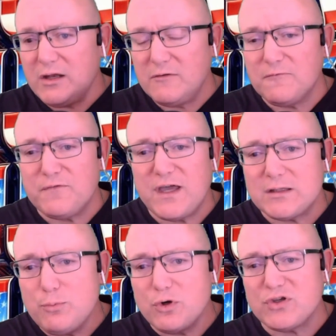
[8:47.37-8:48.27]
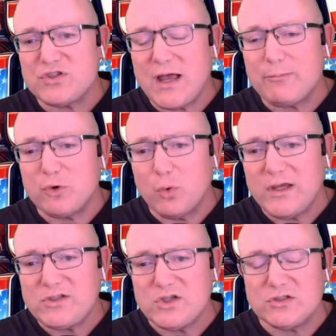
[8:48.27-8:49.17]
in effect, put a stop to
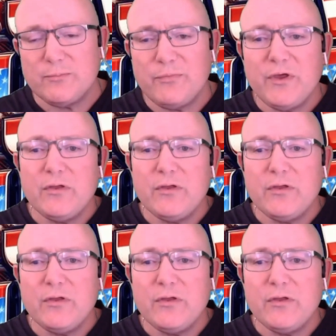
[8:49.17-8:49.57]
racism,